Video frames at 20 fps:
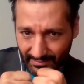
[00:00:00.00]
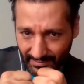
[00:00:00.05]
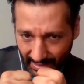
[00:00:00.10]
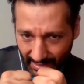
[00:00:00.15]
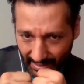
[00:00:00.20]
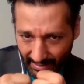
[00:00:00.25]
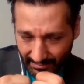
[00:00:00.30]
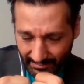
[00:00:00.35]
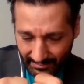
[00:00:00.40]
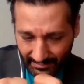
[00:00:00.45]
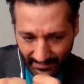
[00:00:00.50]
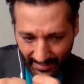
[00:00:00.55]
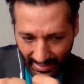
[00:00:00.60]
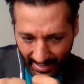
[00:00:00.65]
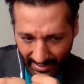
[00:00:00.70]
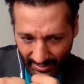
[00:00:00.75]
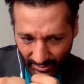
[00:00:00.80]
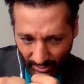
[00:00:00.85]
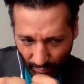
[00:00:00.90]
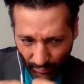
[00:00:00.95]

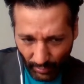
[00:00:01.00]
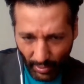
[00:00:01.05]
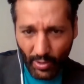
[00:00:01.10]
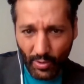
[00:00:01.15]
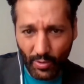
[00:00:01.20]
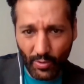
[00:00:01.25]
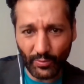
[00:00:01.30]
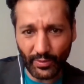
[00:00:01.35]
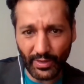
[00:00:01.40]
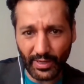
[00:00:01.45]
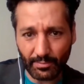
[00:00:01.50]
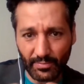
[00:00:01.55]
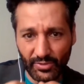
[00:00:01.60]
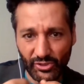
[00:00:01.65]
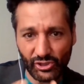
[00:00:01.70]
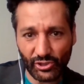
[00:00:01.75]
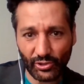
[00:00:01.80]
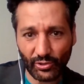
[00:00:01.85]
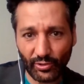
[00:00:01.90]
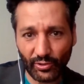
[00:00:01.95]
and grown and
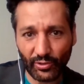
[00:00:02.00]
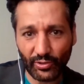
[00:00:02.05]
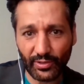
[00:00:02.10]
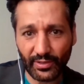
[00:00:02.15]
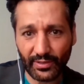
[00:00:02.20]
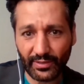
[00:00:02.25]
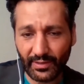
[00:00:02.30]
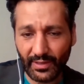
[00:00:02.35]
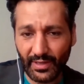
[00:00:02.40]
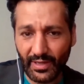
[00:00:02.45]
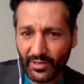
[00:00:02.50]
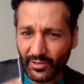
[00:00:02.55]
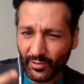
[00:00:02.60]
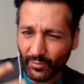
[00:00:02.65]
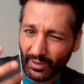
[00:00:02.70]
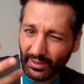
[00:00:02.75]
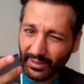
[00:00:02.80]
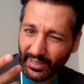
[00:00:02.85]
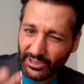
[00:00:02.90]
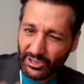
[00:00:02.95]
matured, and the
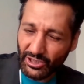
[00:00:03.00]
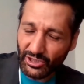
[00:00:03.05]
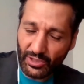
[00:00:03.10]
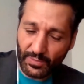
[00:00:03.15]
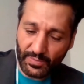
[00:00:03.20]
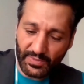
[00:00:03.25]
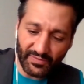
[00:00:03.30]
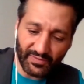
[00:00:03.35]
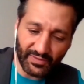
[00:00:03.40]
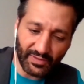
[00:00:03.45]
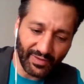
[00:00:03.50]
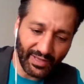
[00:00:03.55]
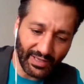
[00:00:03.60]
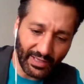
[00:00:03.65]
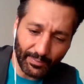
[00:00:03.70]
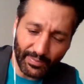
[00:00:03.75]
relationships have developed.